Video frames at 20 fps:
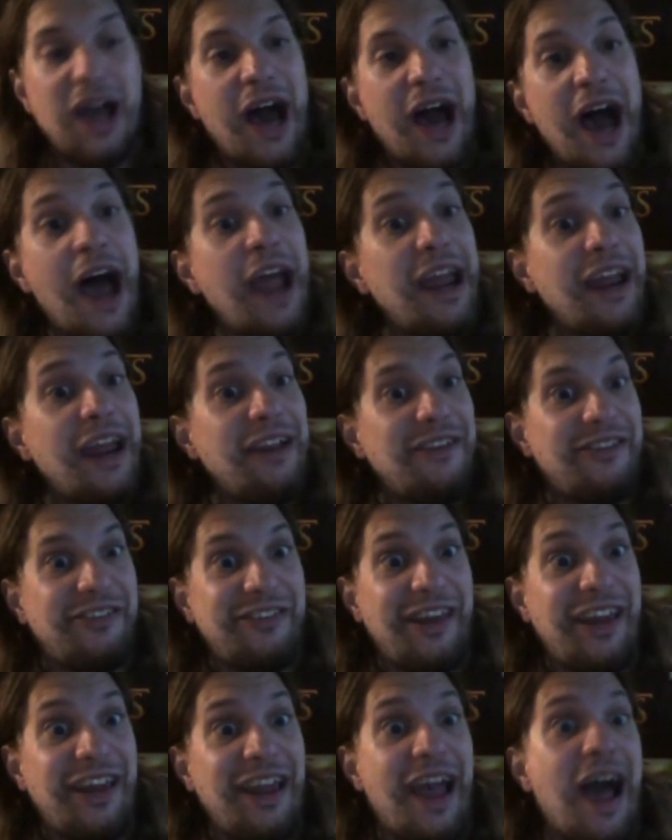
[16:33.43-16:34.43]
I'd
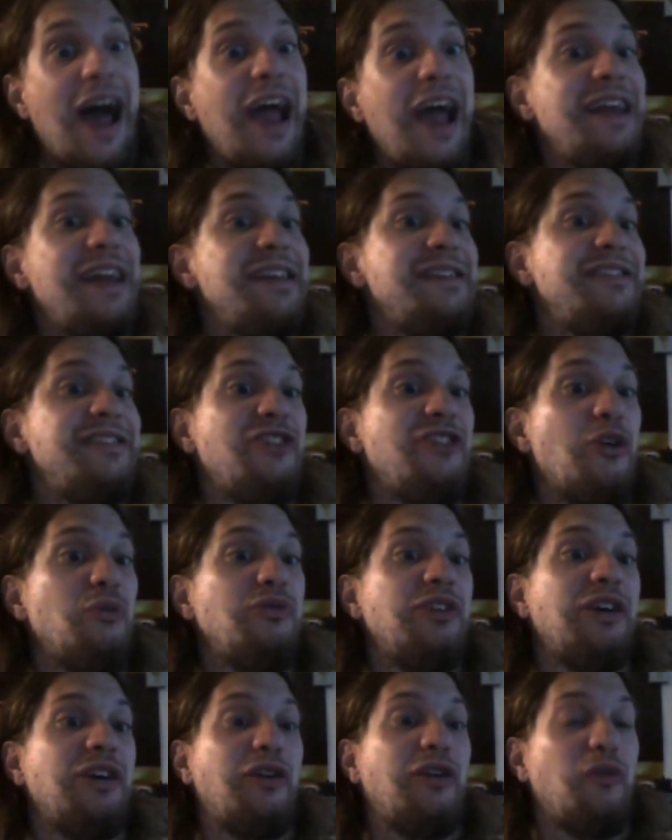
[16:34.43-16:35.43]
say I don't
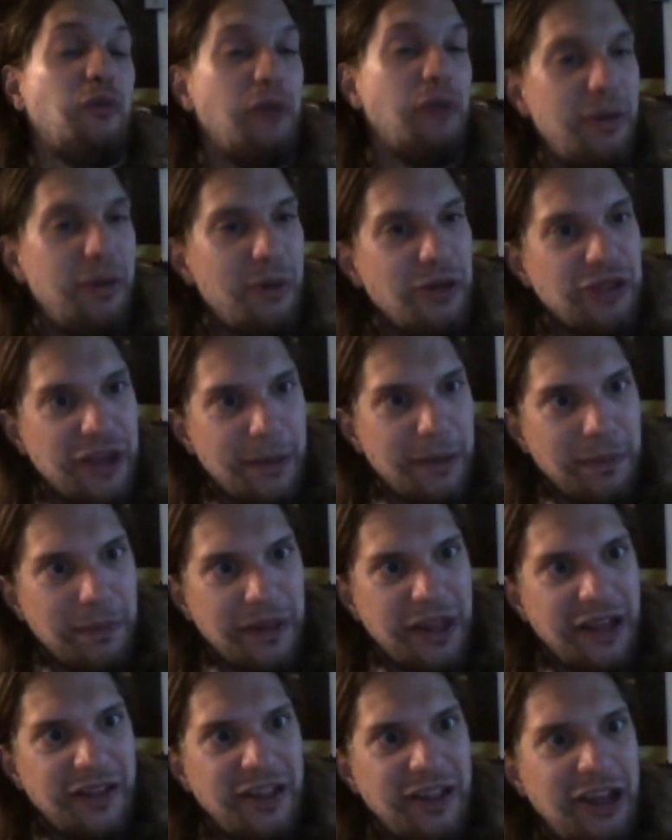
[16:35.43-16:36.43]
agree with
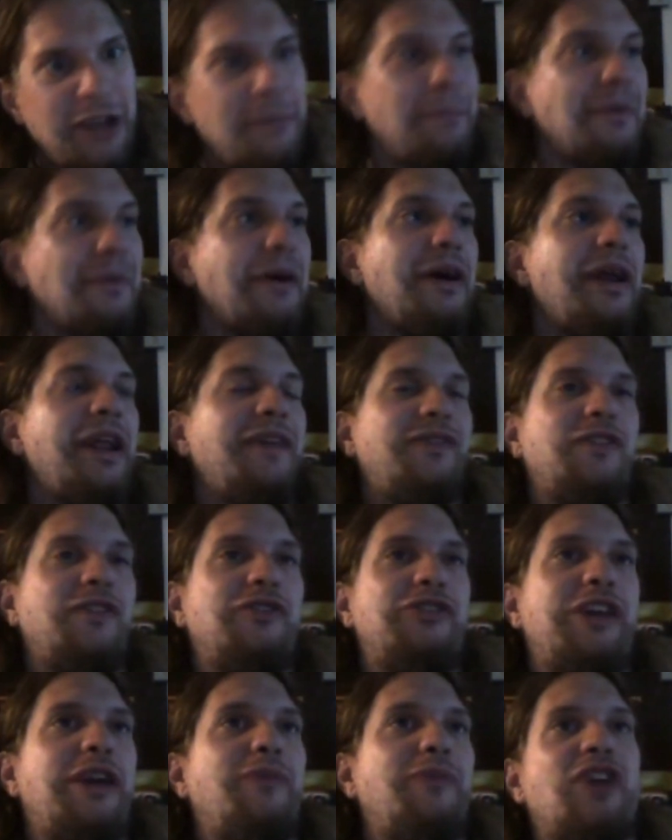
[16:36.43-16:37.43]
completely, but at the
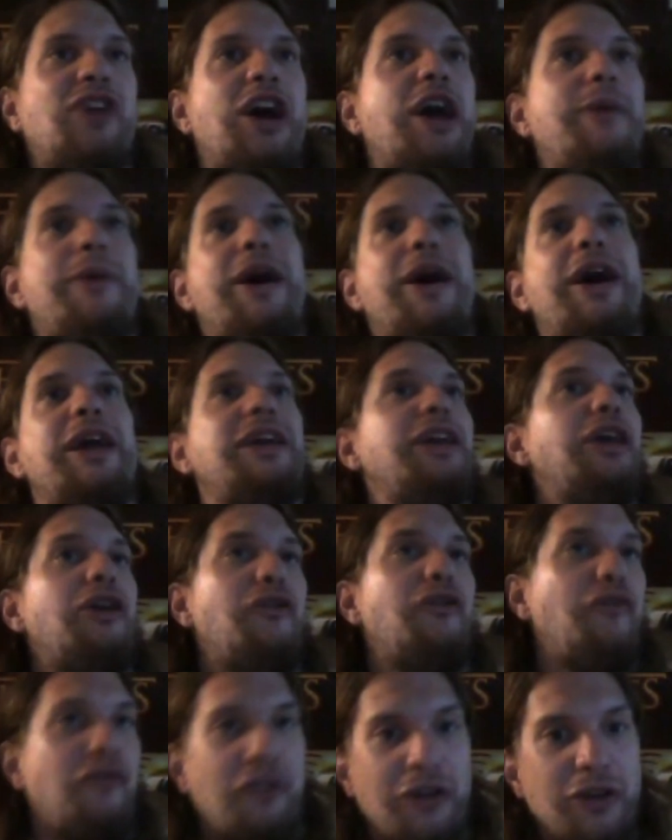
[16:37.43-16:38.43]
same time, I
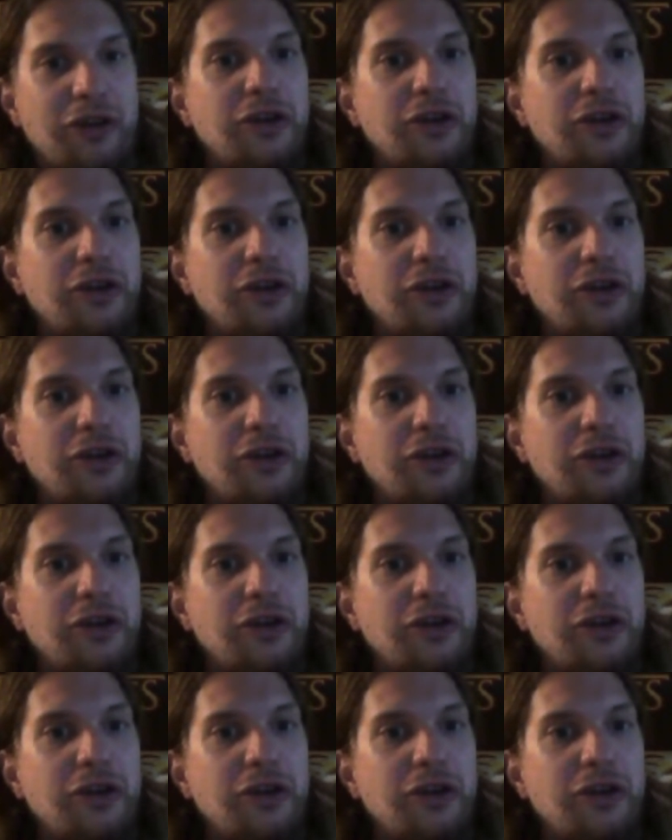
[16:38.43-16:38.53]
give